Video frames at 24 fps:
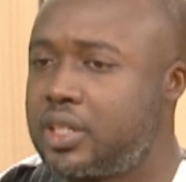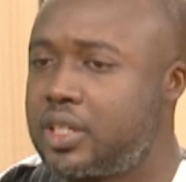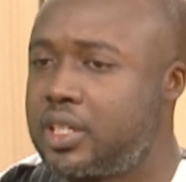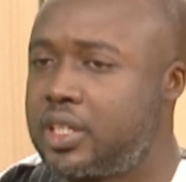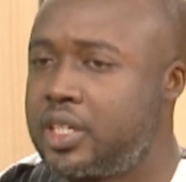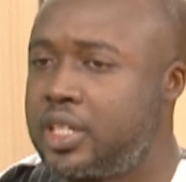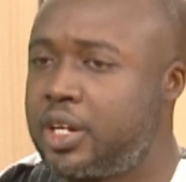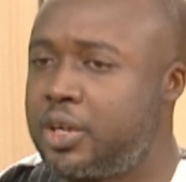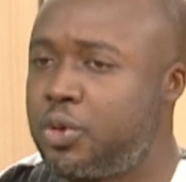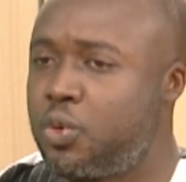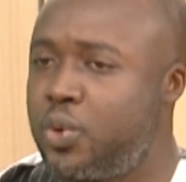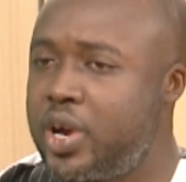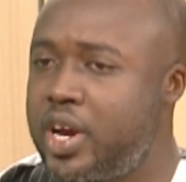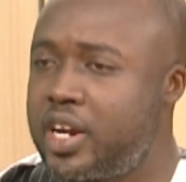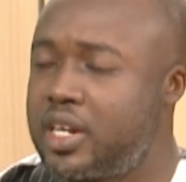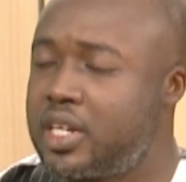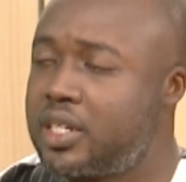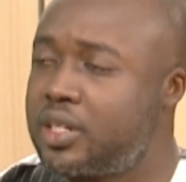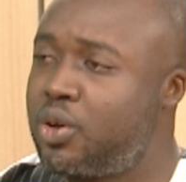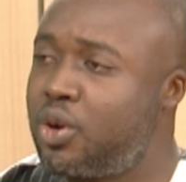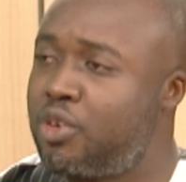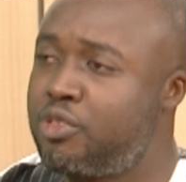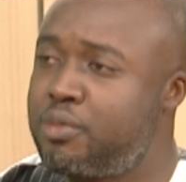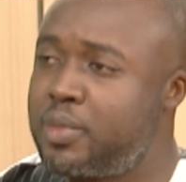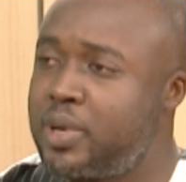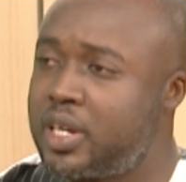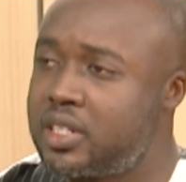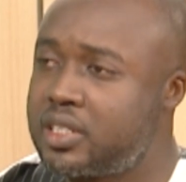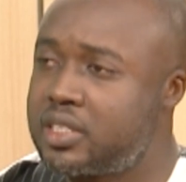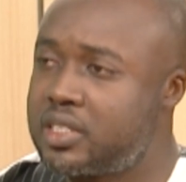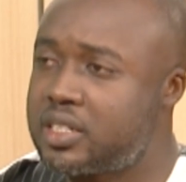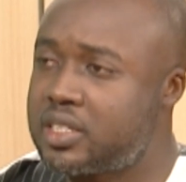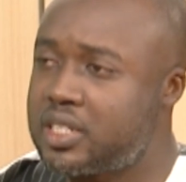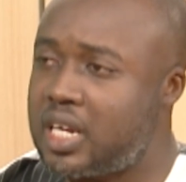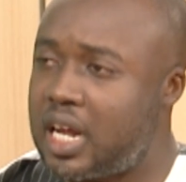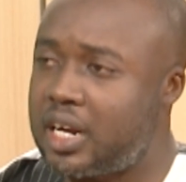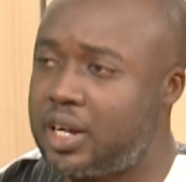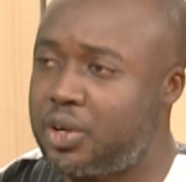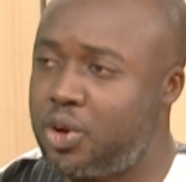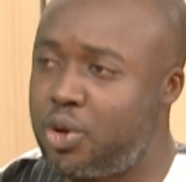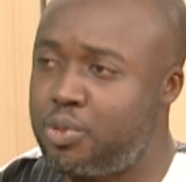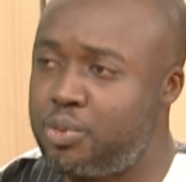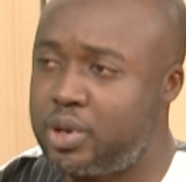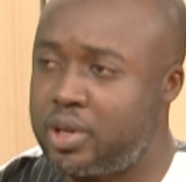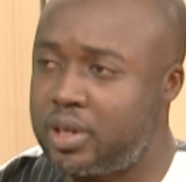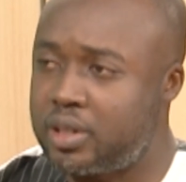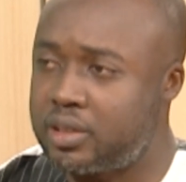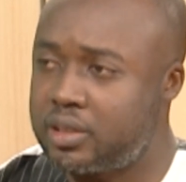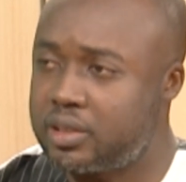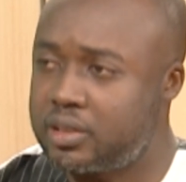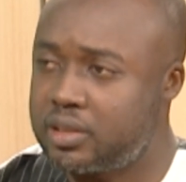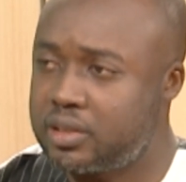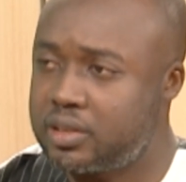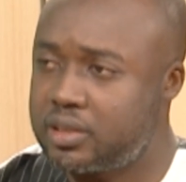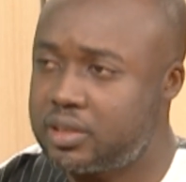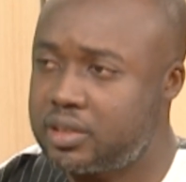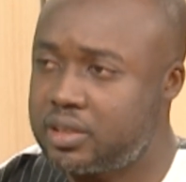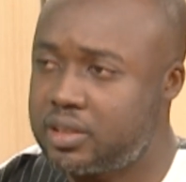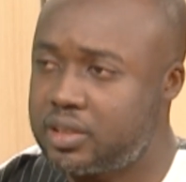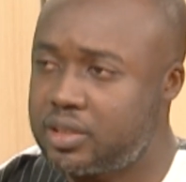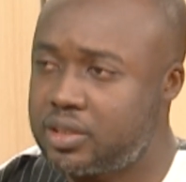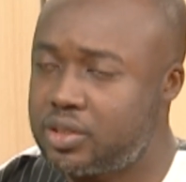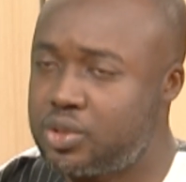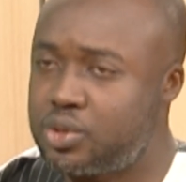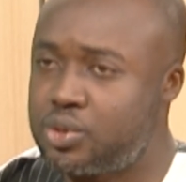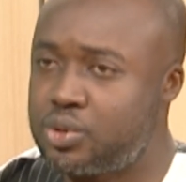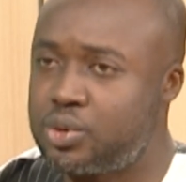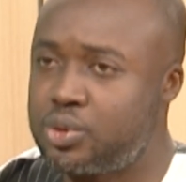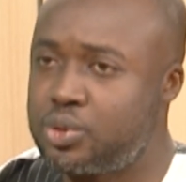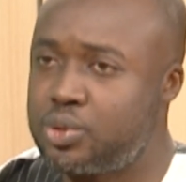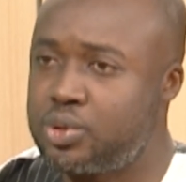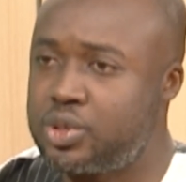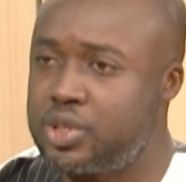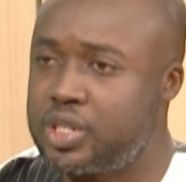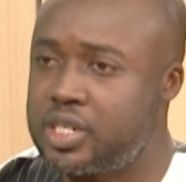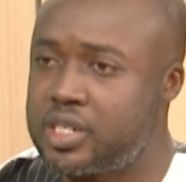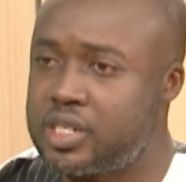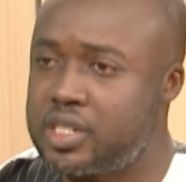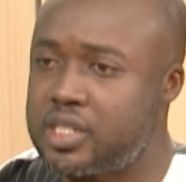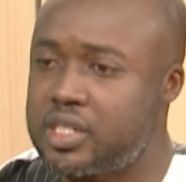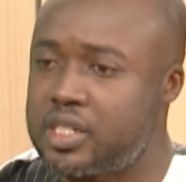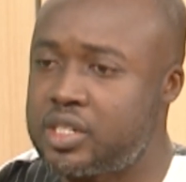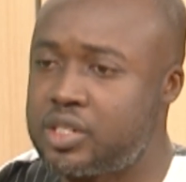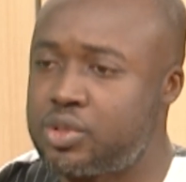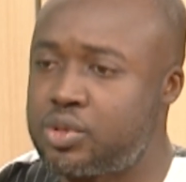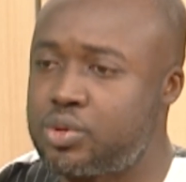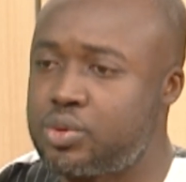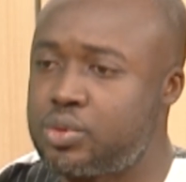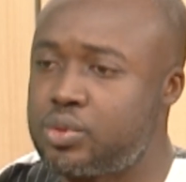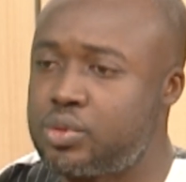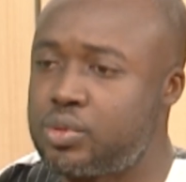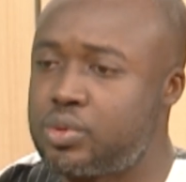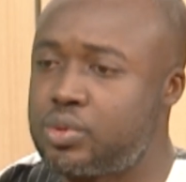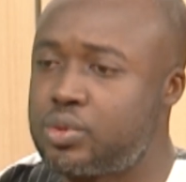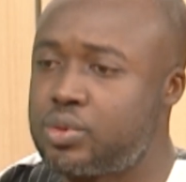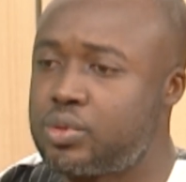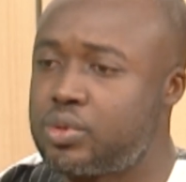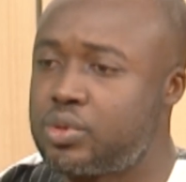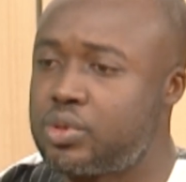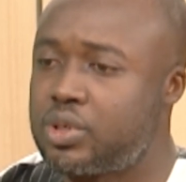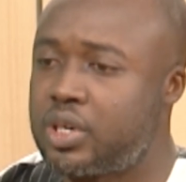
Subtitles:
way the government can come in to do this is to